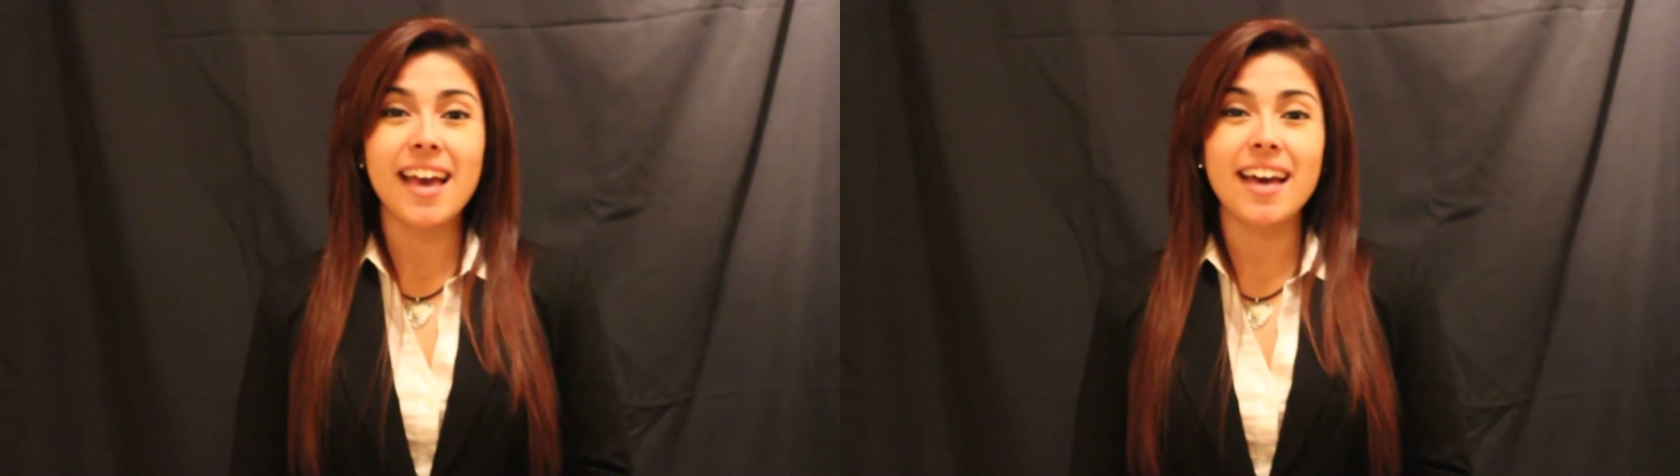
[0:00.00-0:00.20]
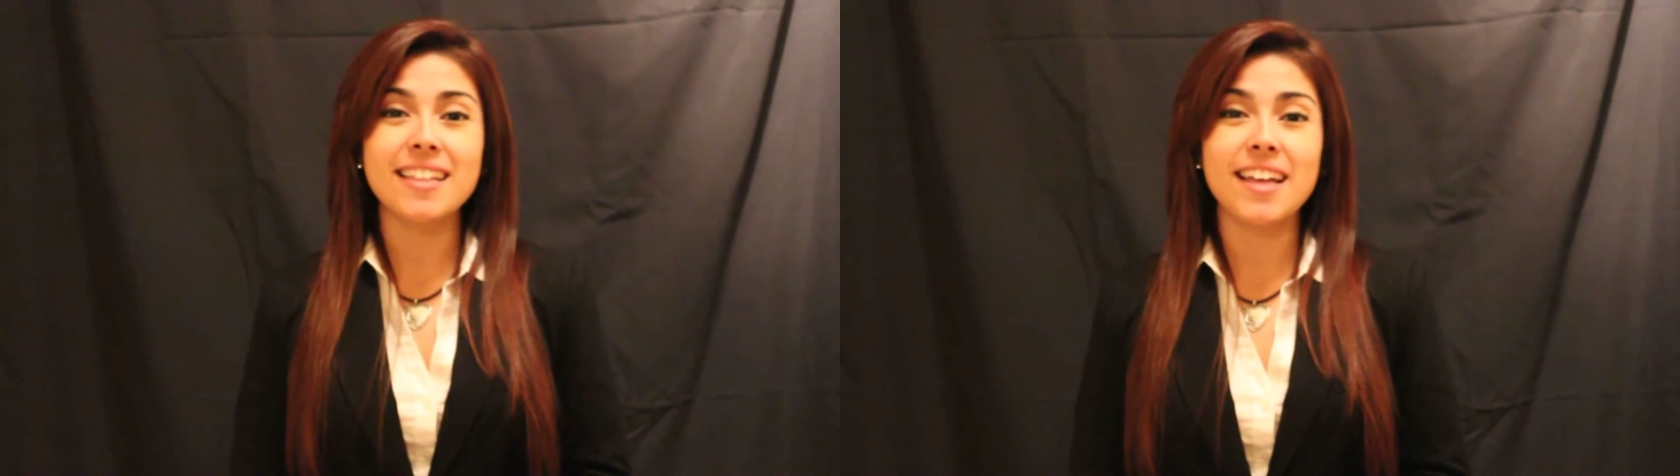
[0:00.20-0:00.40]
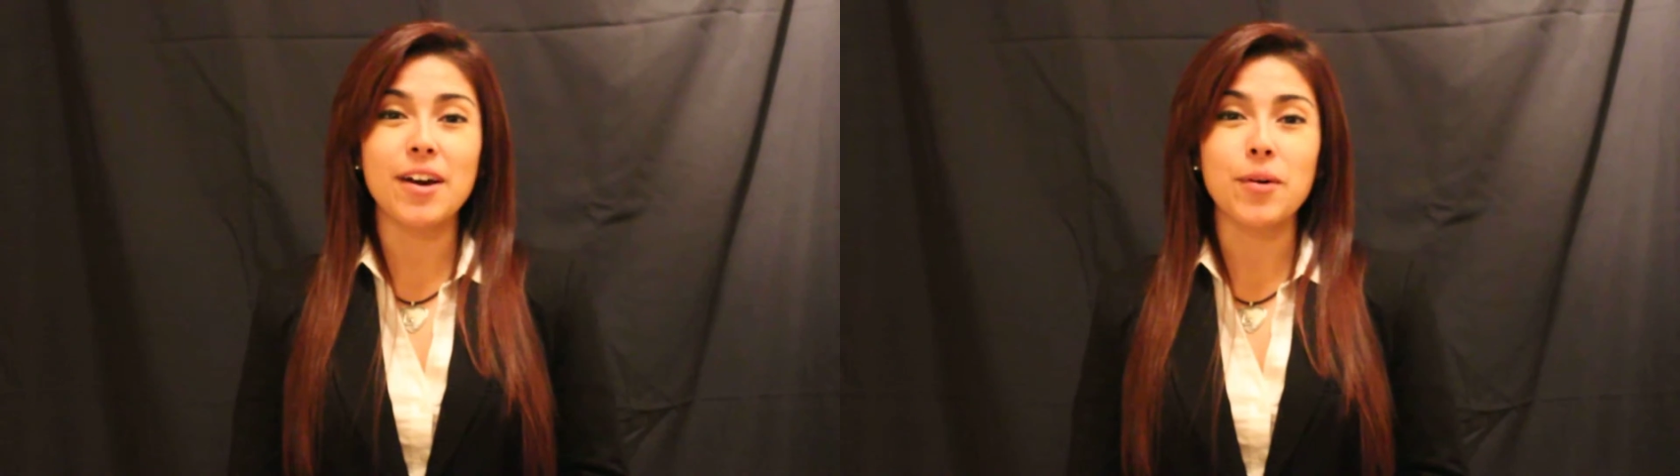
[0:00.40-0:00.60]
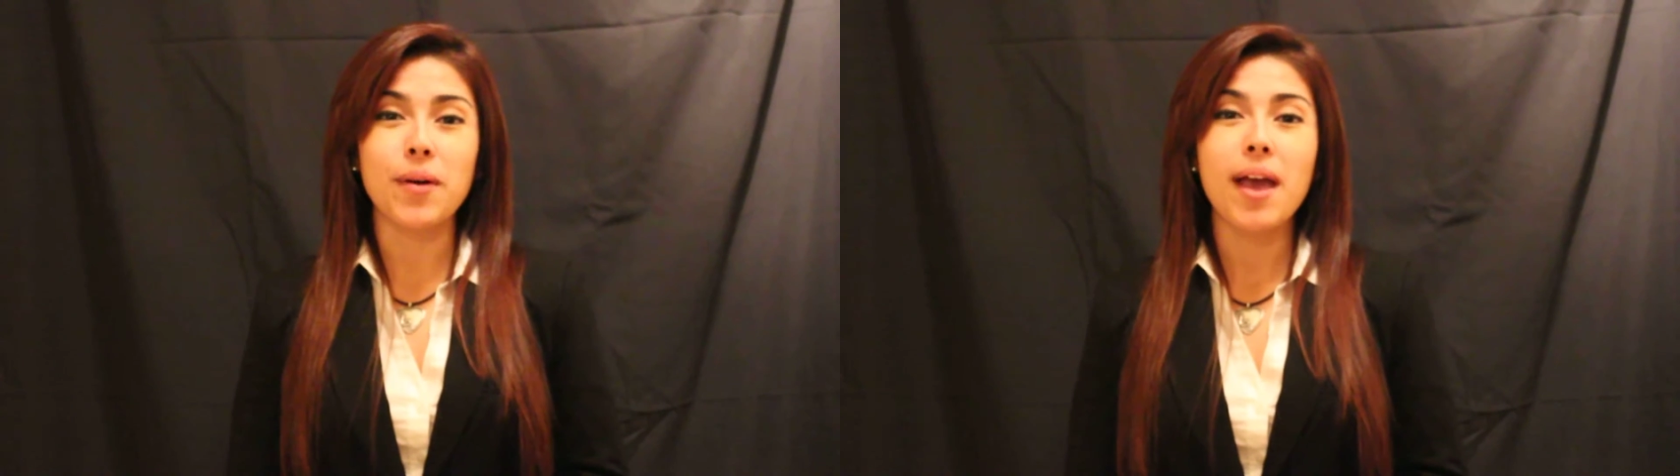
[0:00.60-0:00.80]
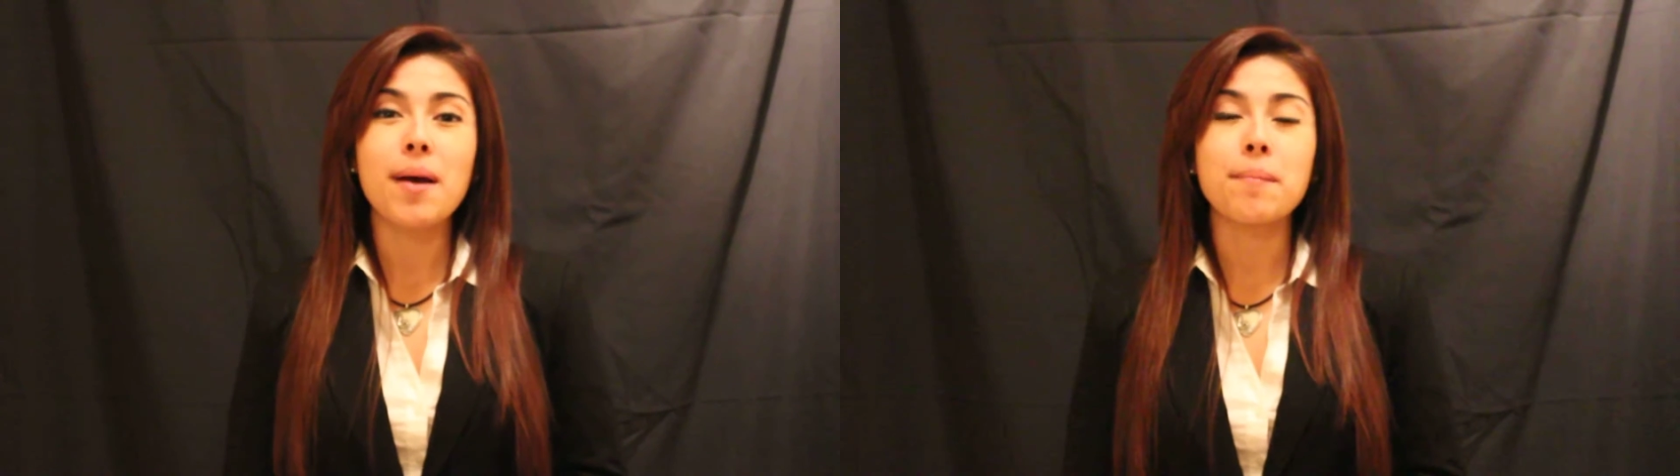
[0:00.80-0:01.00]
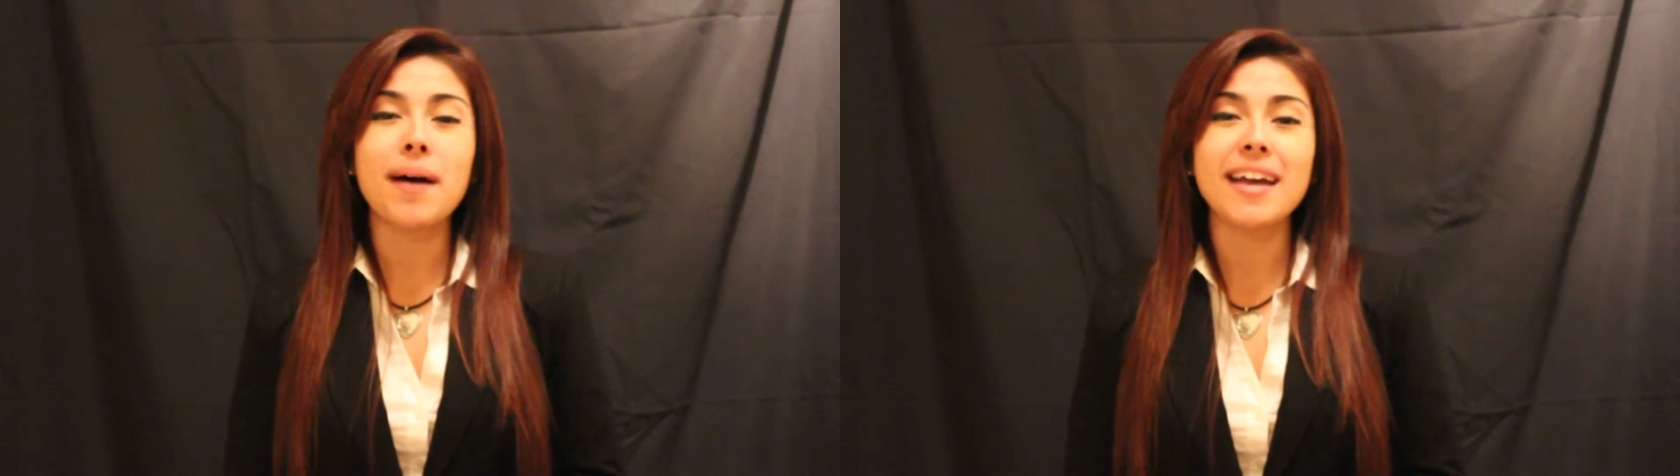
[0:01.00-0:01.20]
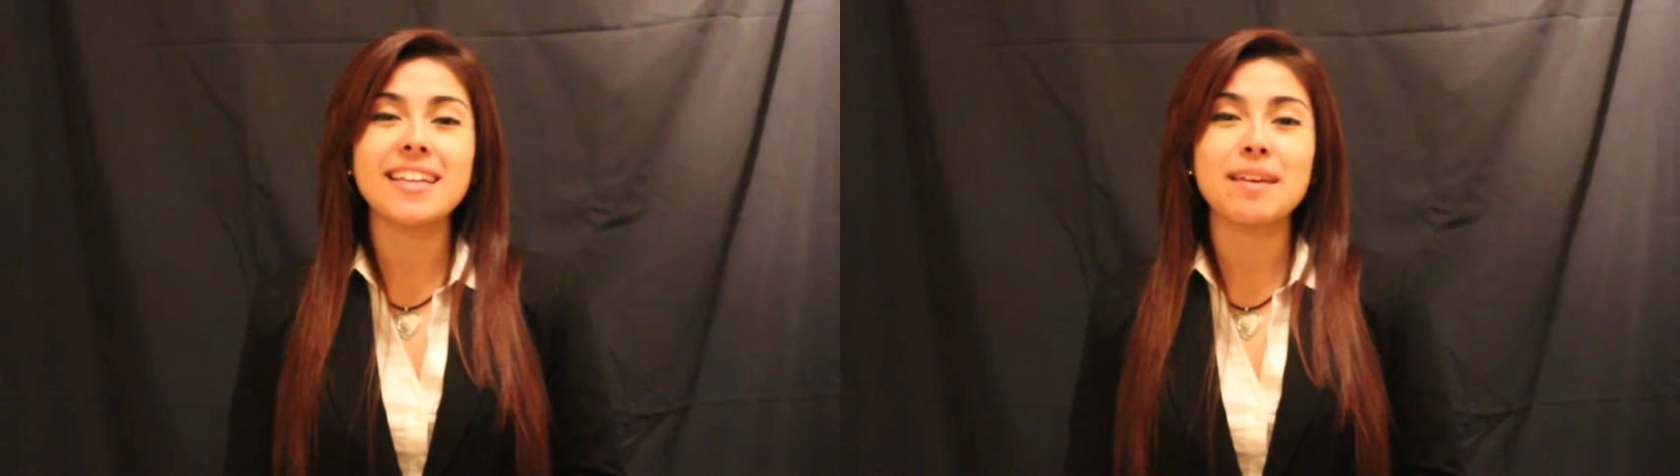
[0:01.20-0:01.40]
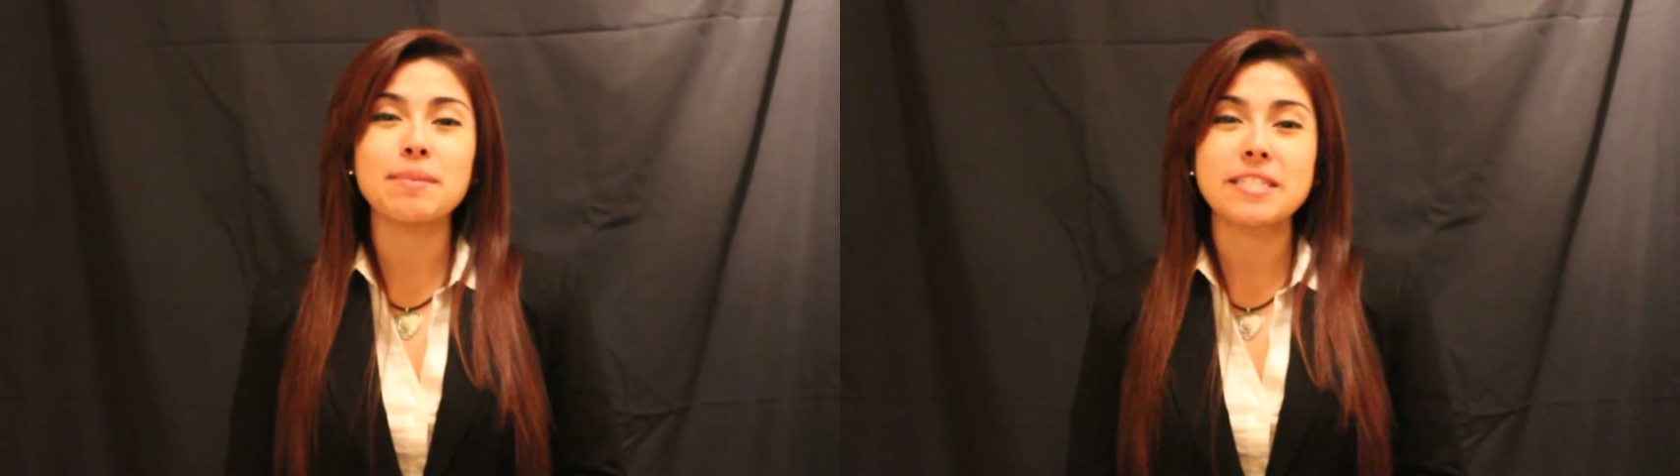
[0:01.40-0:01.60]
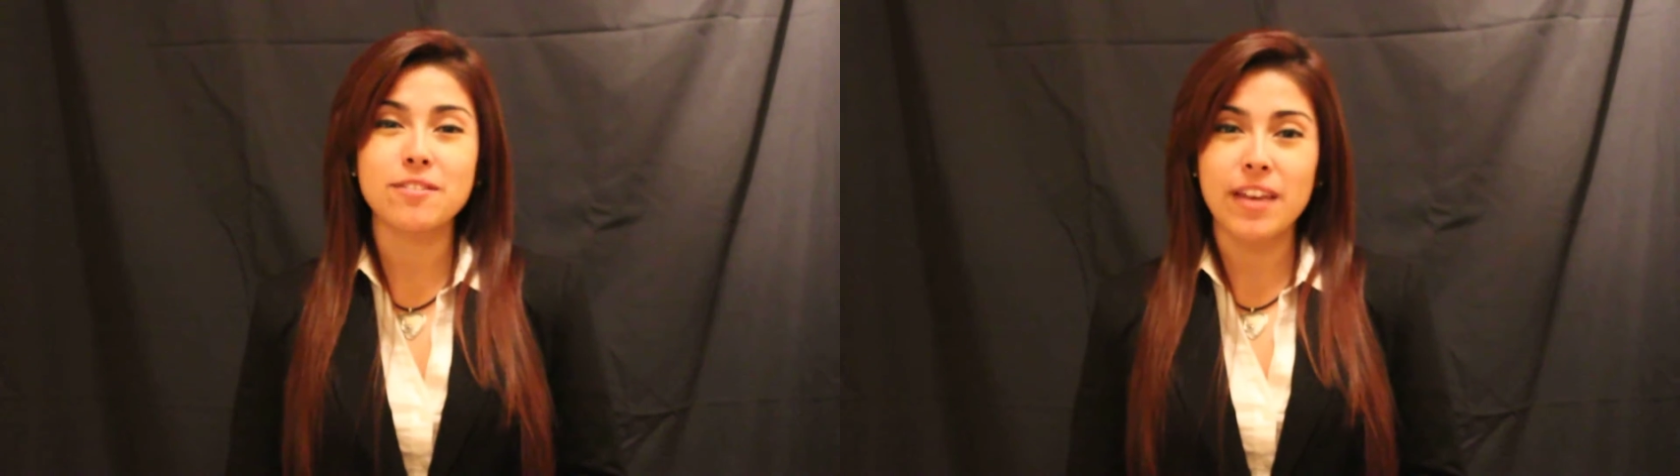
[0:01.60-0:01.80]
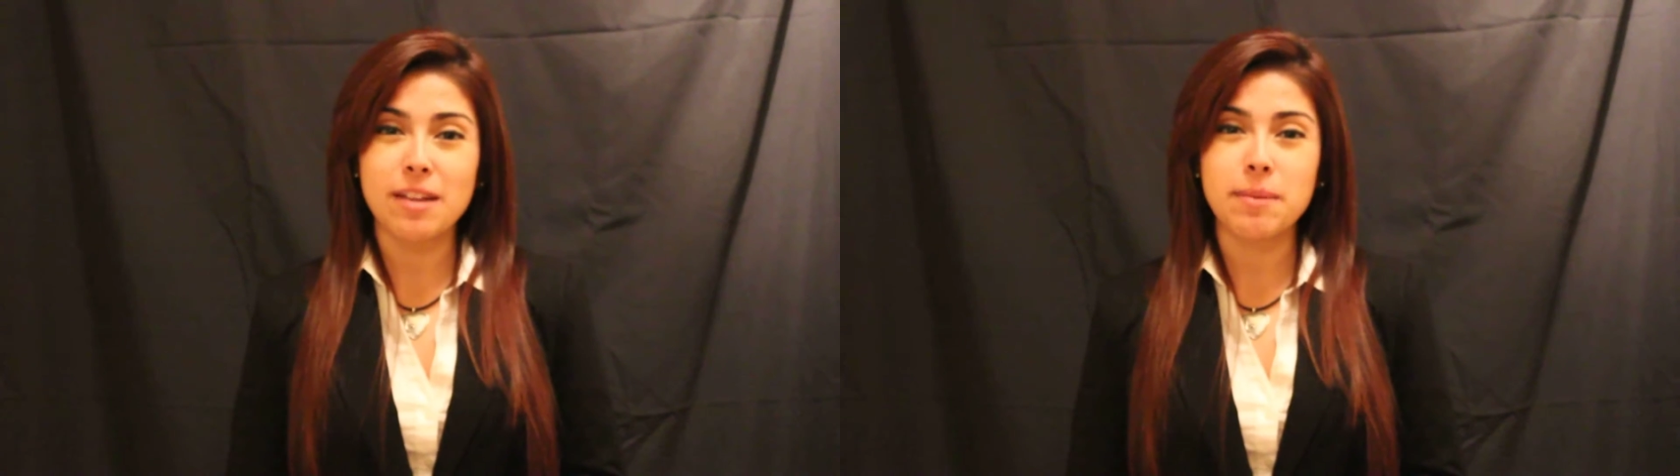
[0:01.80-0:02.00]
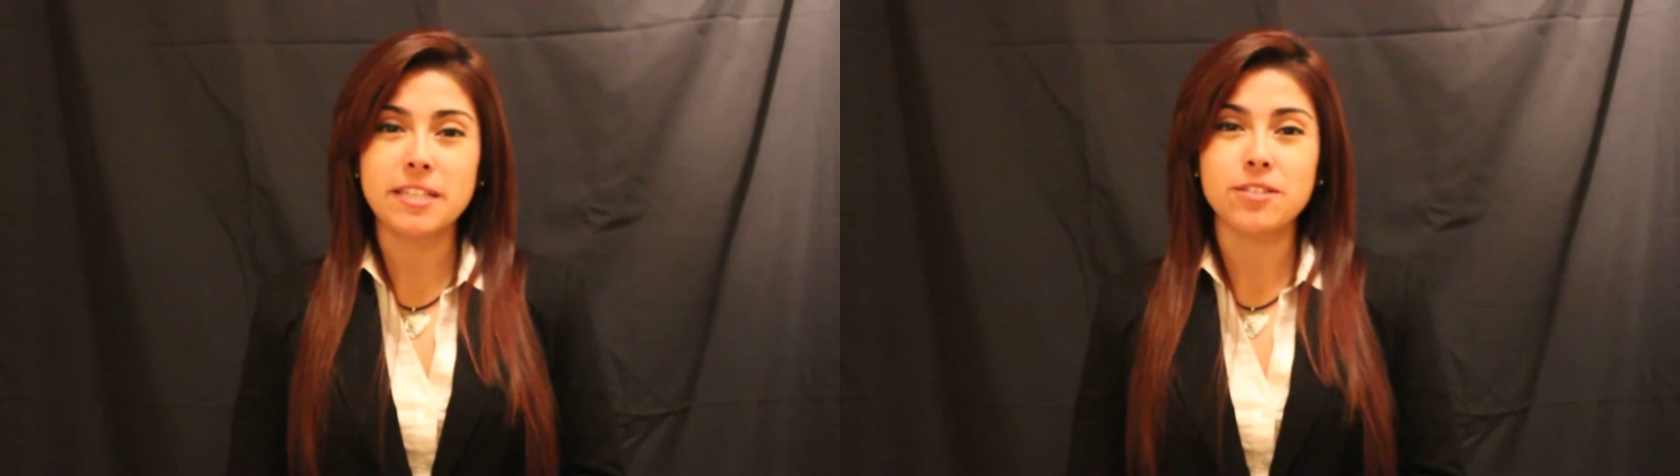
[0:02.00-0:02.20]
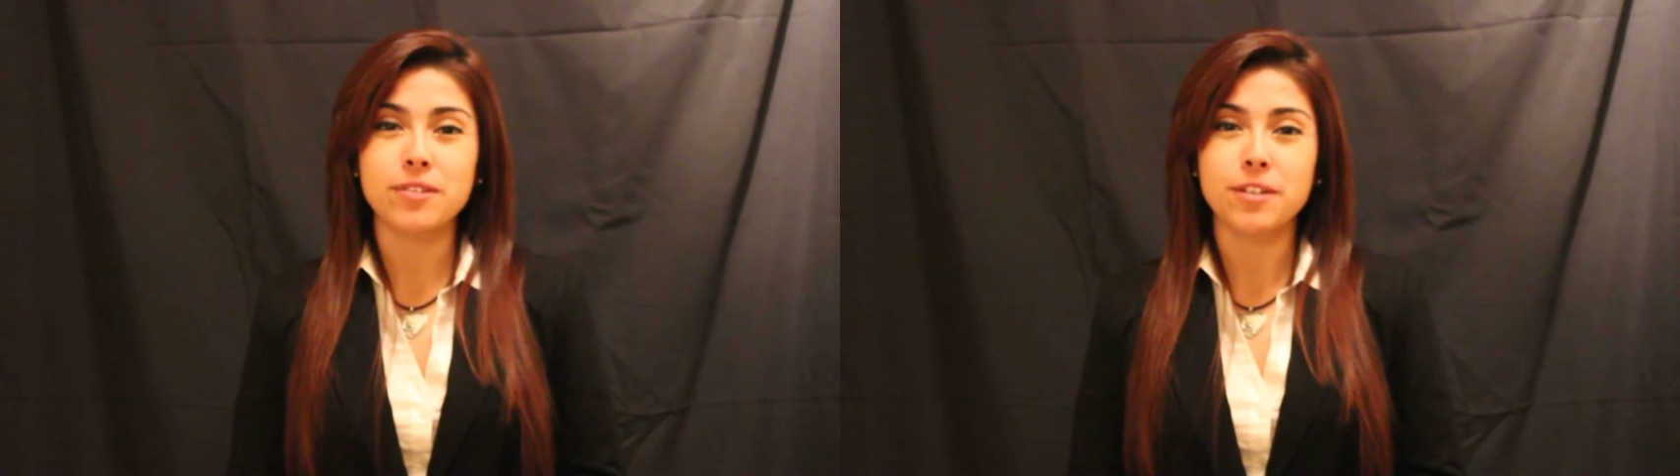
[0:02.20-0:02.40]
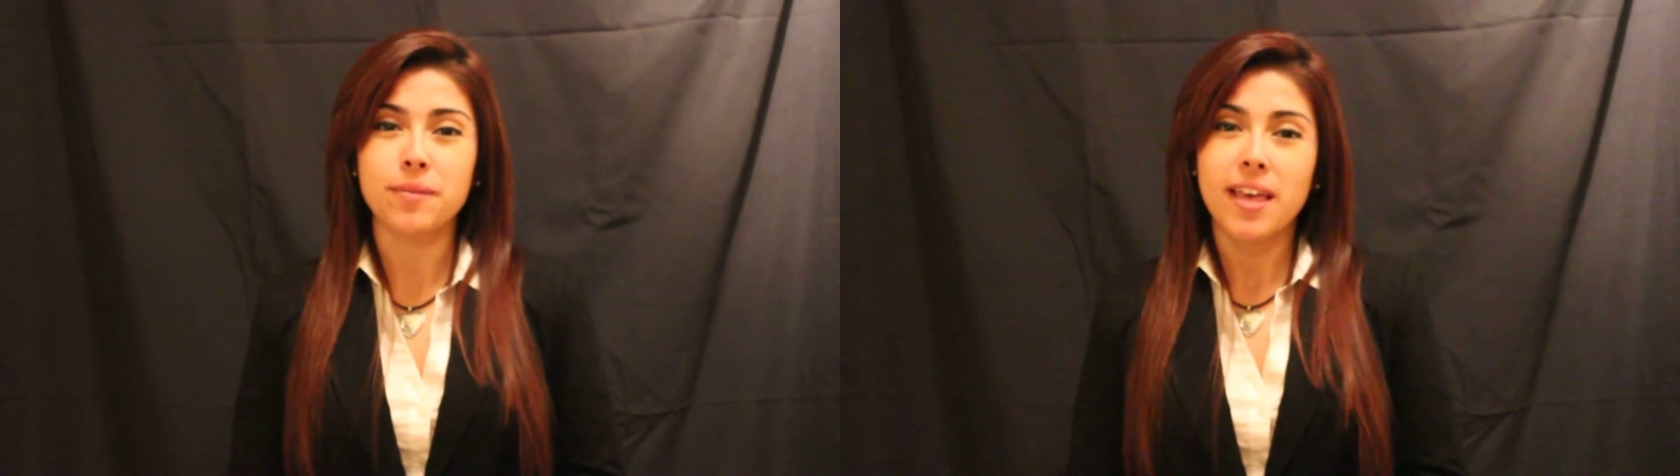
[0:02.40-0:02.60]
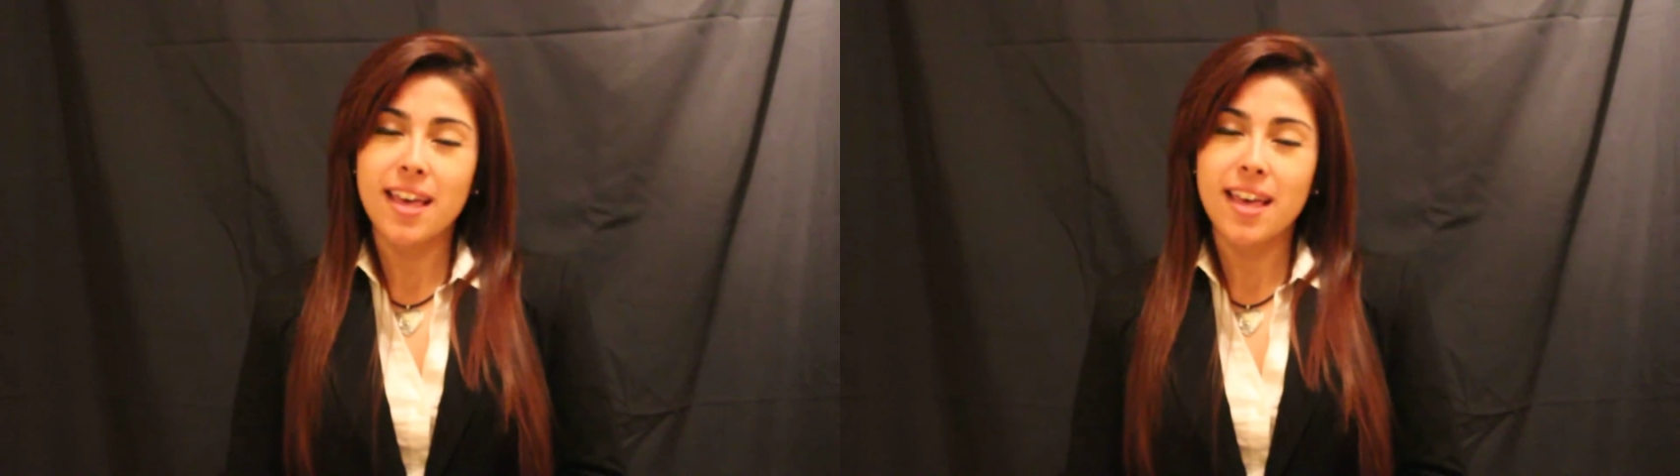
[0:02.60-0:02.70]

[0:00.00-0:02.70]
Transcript: Hello, my name is Savannah Bessereau.